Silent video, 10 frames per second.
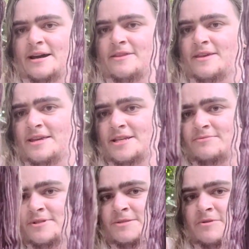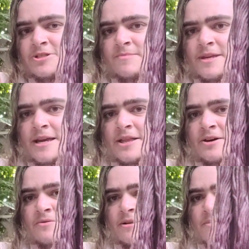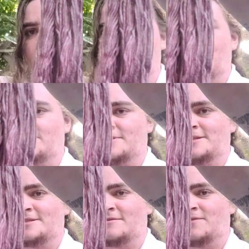I think this one's supposed to be yellow, and maybe this one's a